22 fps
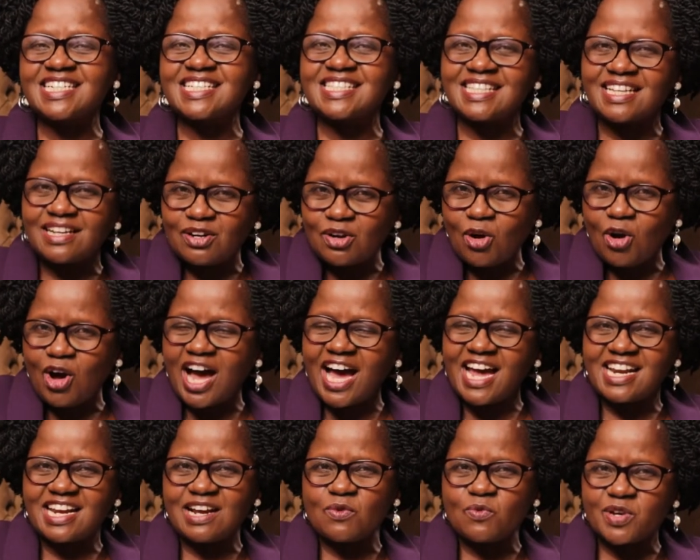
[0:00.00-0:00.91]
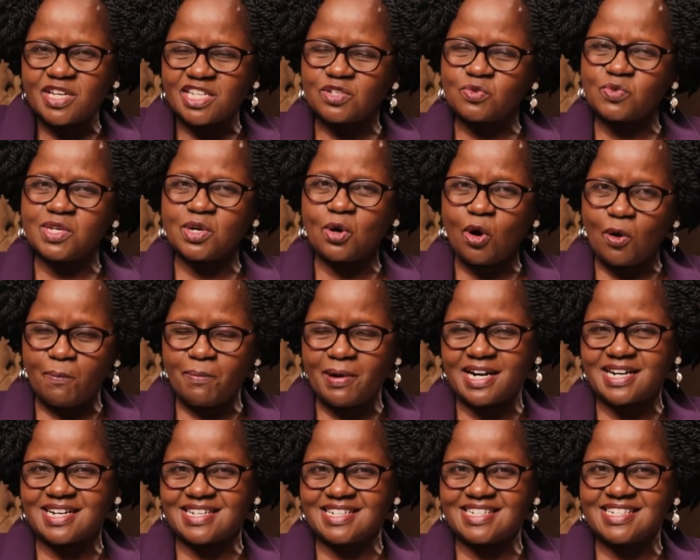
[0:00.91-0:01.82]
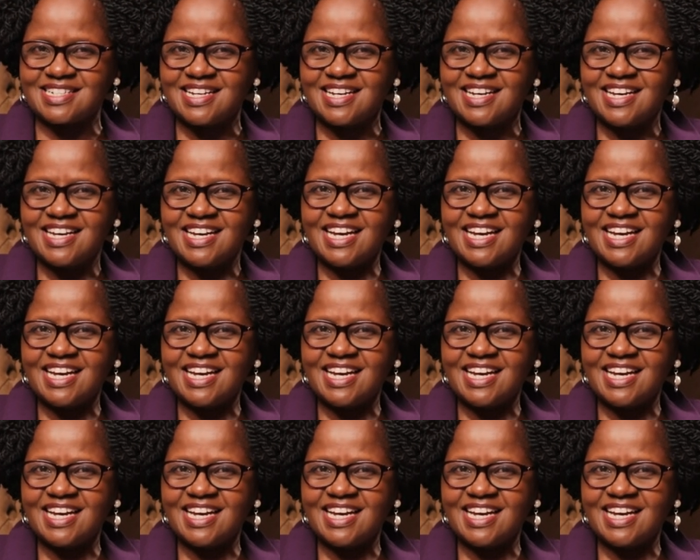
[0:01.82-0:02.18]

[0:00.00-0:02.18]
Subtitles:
is the law under which we operate.